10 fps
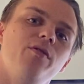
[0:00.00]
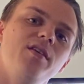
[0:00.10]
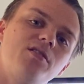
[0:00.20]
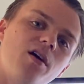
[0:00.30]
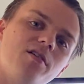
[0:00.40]
when
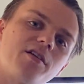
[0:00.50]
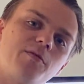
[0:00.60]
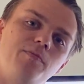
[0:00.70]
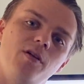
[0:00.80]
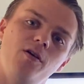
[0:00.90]
these stars
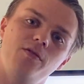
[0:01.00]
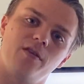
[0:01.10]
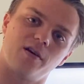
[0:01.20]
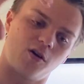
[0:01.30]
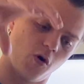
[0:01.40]
explode,
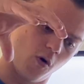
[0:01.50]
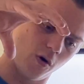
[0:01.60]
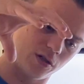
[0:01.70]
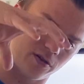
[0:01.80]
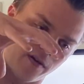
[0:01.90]
their
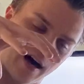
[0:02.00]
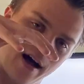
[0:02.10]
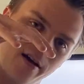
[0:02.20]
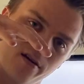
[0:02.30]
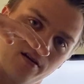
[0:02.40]
cores of
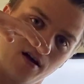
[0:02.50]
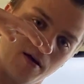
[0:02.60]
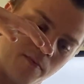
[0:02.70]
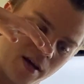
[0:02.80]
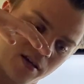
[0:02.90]
iron
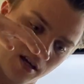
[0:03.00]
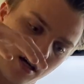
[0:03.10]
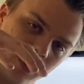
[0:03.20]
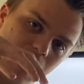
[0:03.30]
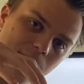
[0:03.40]
begin to
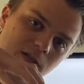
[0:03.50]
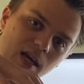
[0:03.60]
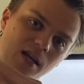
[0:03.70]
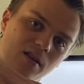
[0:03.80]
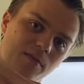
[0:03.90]
collapse
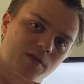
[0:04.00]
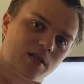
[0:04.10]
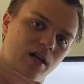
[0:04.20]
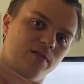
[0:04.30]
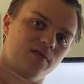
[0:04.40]
in on
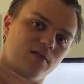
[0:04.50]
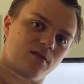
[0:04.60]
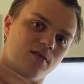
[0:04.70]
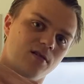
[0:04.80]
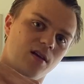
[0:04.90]
themselves,
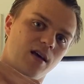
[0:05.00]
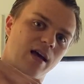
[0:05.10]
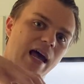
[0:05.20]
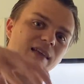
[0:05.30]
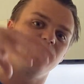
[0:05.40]

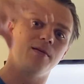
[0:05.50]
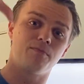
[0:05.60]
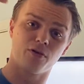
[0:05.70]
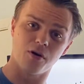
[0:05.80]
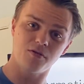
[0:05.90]
and the
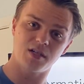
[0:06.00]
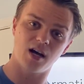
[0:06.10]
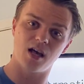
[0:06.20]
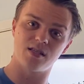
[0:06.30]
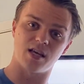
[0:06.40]

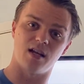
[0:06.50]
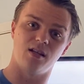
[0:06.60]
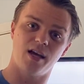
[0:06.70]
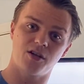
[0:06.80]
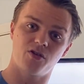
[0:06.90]
protons and
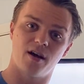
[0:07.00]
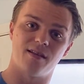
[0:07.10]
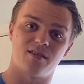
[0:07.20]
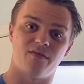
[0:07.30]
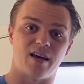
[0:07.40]

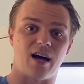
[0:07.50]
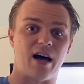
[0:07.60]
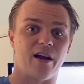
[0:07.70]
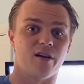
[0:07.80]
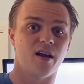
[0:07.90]
electrons of that
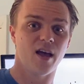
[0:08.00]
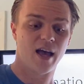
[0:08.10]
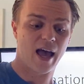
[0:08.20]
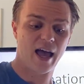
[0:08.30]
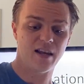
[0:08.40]
iron
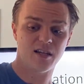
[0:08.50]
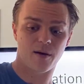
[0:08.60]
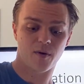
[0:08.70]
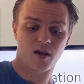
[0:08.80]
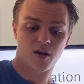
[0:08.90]
end
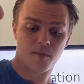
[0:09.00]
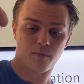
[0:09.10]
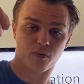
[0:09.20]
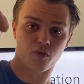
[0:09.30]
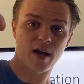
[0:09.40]
up
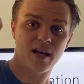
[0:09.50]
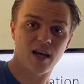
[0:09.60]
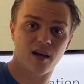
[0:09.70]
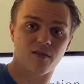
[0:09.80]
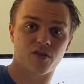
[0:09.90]

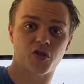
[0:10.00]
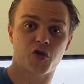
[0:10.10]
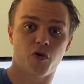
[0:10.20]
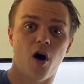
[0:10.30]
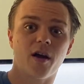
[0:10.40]
breaking the
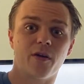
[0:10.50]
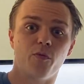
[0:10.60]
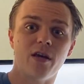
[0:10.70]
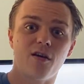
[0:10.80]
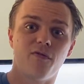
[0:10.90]
strong and
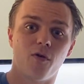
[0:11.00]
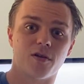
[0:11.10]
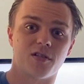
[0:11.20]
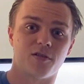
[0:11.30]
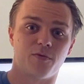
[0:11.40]
weak
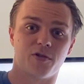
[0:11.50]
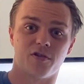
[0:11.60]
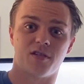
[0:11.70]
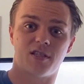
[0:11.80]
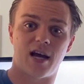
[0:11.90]
forces which are
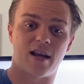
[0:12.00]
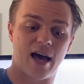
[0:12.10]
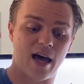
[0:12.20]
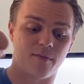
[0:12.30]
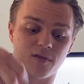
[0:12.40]
inside
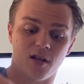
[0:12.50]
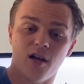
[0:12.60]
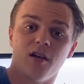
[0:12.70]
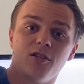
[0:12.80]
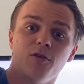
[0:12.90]
atoms
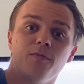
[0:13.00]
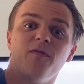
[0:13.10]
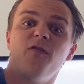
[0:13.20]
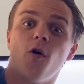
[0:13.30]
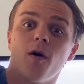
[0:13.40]
to
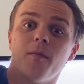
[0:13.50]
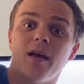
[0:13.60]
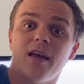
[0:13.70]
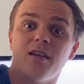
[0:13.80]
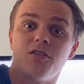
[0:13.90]
form
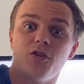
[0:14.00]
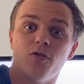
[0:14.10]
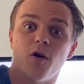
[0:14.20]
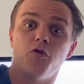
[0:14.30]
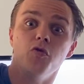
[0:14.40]

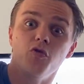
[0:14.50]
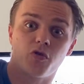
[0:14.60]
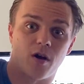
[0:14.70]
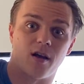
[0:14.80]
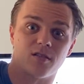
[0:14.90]
into
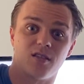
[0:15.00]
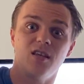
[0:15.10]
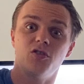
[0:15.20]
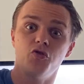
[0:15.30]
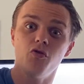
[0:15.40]
neutrons.
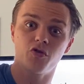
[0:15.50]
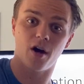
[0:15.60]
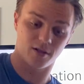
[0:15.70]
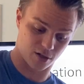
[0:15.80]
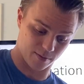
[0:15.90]
These
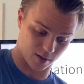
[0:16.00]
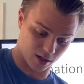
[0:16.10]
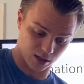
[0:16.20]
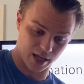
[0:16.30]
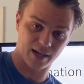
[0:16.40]
neutrons are able to
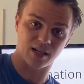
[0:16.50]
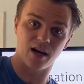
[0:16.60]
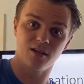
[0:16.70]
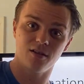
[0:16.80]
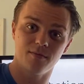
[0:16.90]
collect
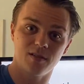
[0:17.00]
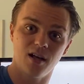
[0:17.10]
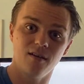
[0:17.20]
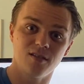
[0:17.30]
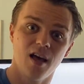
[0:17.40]
onto
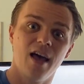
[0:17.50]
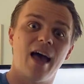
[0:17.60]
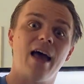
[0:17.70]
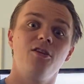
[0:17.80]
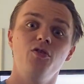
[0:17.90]
themselves,
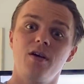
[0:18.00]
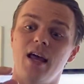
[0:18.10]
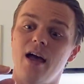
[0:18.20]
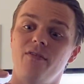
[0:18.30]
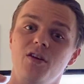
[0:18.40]
and you can
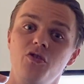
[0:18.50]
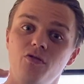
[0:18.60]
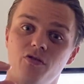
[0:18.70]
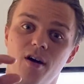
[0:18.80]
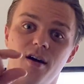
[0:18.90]
have a
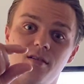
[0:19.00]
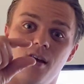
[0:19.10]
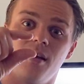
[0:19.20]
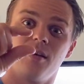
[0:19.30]
neutron,